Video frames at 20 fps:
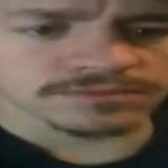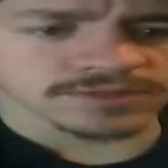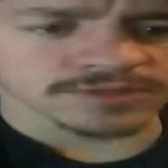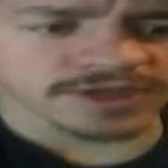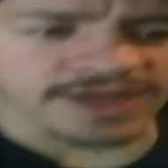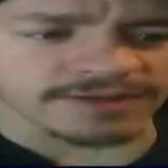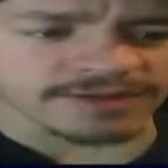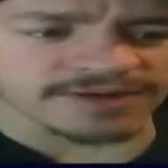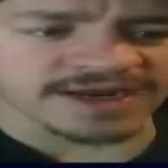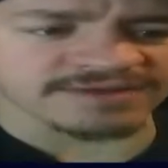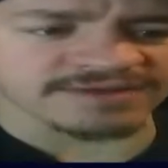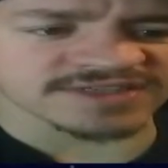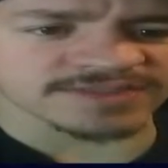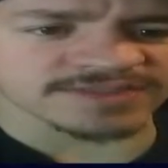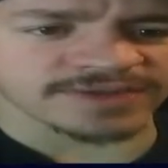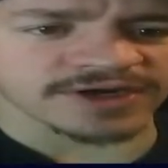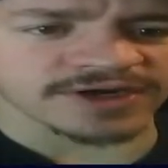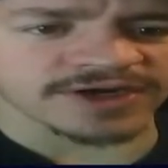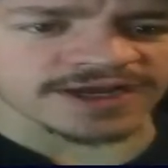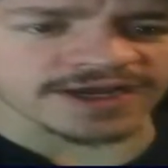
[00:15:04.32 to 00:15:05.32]
Okay, we have a
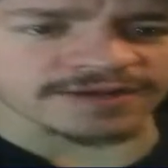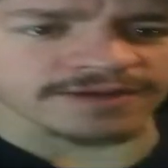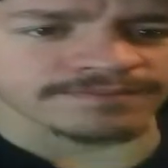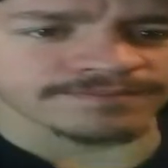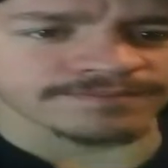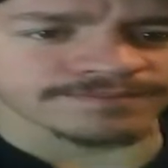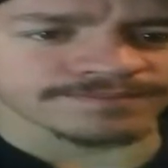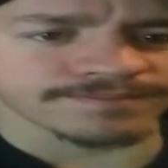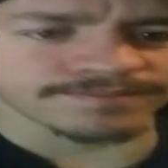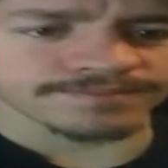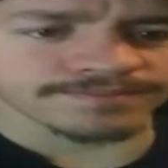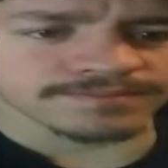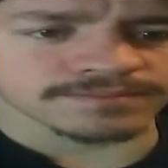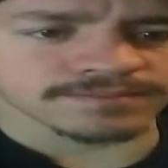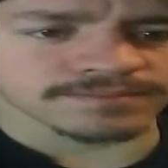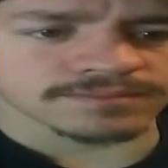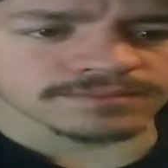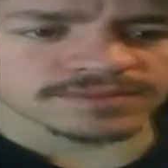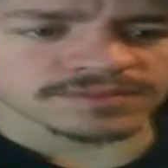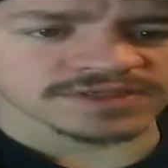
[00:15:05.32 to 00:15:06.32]
spear now.
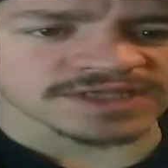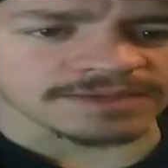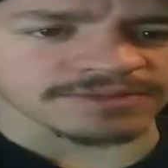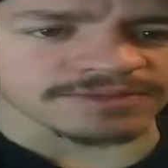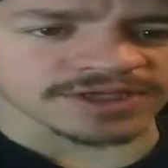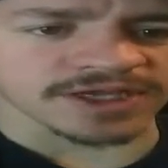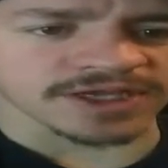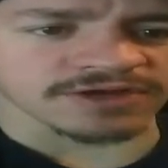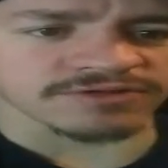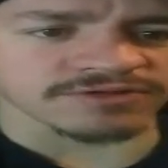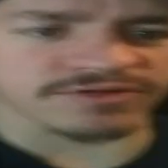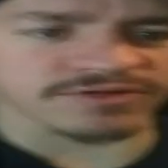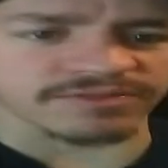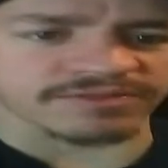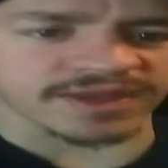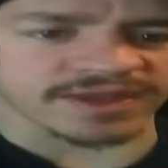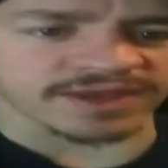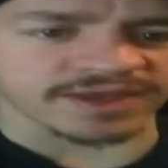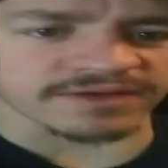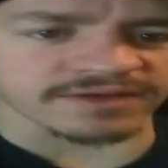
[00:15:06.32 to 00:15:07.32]
Time to kill some
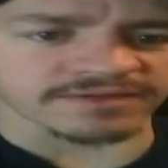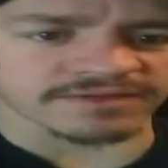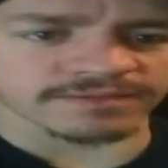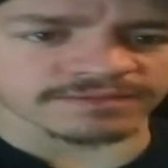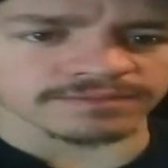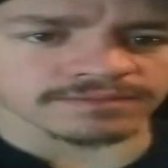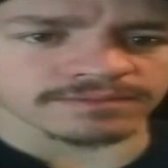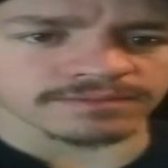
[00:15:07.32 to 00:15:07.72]
things.